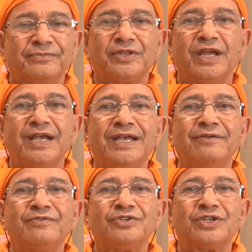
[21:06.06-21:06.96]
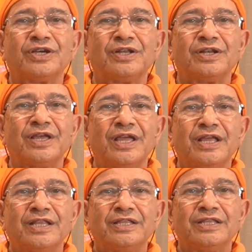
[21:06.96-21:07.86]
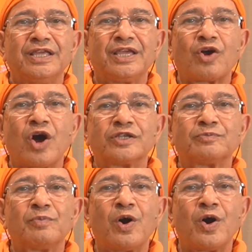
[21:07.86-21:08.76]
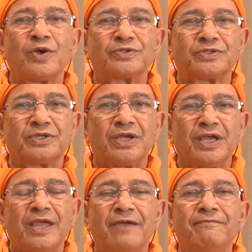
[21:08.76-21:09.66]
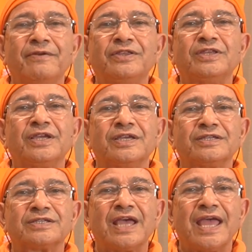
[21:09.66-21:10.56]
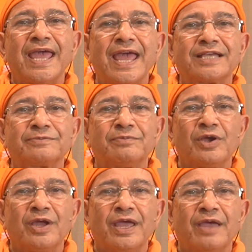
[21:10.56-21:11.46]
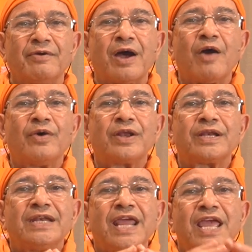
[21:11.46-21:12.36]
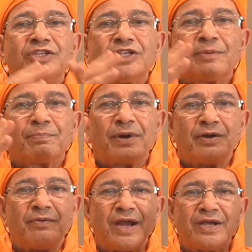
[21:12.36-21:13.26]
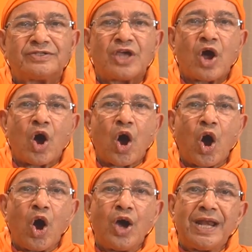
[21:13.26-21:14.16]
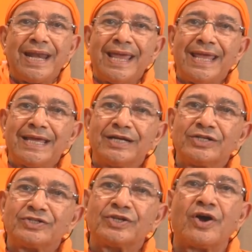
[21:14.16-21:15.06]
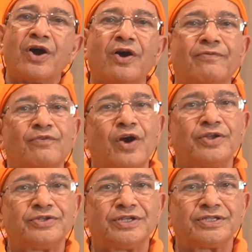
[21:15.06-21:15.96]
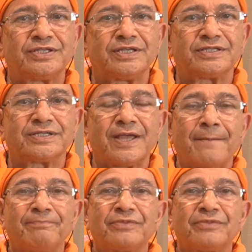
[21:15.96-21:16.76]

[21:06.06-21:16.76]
The individual, the cosmos, everything is, our nature pervades all layers of consciousness.